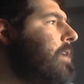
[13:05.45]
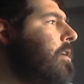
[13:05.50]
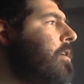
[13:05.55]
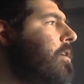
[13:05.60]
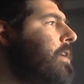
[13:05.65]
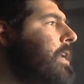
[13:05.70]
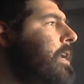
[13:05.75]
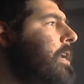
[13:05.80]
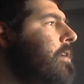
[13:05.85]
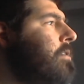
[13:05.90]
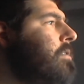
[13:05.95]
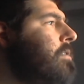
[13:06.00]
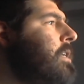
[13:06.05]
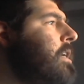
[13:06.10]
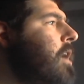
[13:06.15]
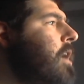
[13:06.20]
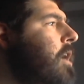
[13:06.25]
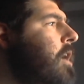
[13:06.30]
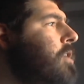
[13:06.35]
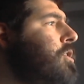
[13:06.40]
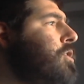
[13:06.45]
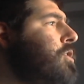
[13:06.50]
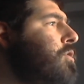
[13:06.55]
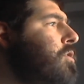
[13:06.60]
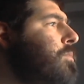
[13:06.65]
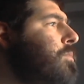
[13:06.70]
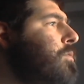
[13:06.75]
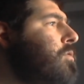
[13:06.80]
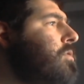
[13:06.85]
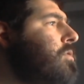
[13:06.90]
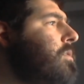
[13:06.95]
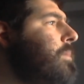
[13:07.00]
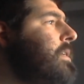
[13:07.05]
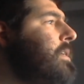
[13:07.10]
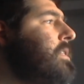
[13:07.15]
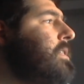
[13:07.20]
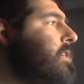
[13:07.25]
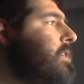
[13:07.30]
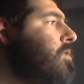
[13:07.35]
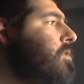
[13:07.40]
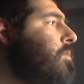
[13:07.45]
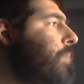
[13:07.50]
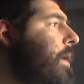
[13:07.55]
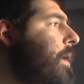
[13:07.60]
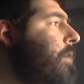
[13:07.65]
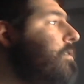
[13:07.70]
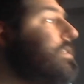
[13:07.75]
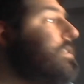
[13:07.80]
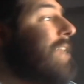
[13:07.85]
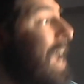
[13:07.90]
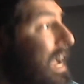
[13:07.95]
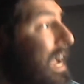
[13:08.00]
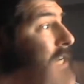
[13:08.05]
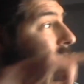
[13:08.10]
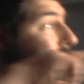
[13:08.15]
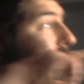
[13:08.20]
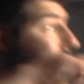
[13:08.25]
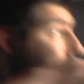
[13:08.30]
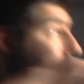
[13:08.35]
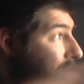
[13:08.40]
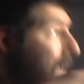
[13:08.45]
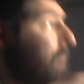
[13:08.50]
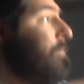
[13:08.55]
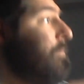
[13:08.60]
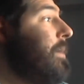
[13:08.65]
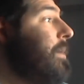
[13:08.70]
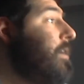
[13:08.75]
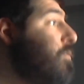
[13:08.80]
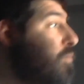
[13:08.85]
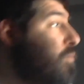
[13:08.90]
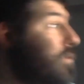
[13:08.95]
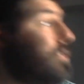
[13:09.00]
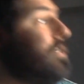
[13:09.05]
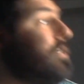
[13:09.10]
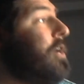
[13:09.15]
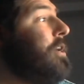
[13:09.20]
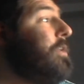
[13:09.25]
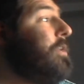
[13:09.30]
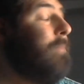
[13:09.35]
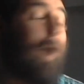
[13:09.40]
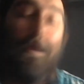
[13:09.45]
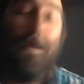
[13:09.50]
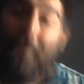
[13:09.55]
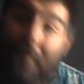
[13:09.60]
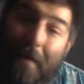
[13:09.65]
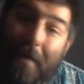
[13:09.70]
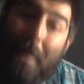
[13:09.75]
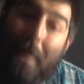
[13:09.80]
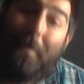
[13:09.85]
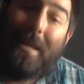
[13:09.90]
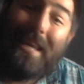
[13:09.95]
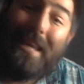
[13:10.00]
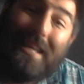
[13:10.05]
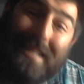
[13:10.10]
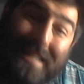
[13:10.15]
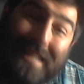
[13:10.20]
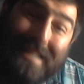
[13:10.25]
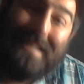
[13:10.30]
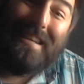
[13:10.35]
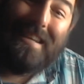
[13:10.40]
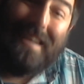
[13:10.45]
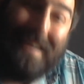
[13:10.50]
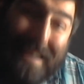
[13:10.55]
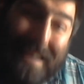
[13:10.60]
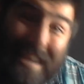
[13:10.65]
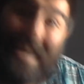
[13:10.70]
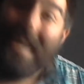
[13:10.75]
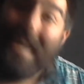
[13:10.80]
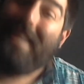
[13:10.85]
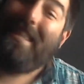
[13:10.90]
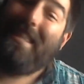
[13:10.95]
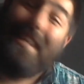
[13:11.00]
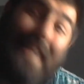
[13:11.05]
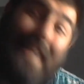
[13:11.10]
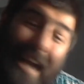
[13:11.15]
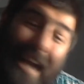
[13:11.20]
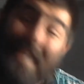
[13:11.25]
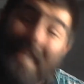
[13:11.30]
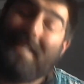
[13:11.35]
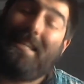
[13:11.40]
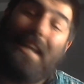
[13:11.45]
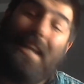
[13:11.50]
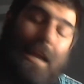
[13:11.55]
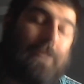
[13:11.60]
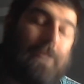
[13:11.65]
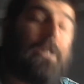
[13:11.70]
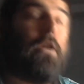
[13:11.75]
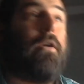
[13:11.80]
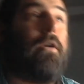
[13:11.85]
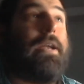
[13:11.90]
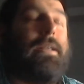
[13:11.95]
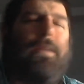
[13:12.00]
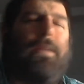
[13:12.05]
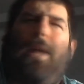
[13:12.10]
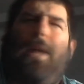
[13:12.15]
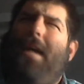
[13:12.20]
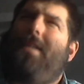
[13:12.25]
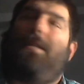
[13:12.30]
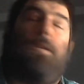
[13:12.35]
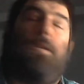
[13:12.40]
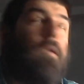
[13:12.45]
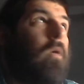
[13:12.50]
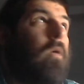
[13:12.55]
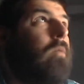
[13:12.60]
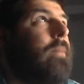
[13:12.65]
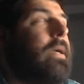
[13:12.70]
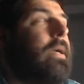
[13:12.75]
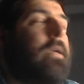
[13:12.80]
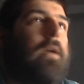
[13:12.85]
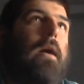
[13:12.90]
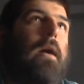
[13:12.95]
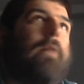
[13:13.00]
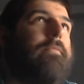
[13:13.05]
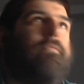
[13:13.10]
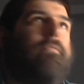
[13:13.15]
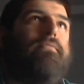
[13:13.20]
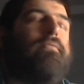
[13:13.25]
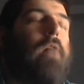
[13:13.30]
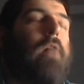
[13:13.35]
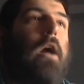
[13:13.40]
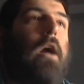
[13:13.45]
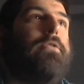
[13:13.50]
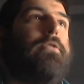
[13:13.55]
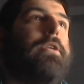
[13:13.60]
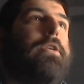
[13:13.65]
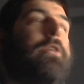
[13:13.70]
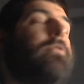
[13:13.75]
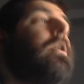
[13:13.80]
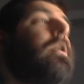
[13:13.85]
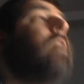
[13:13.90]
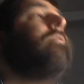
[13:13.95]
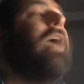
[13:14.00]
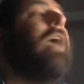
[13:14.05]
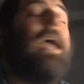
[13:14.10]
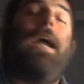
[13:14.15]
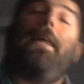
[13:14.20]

and are inherently unsuitable to be single parents. Actually, that myth was started by feminists in the 19 uh, sorry, 19. Oh my god, 100 years off.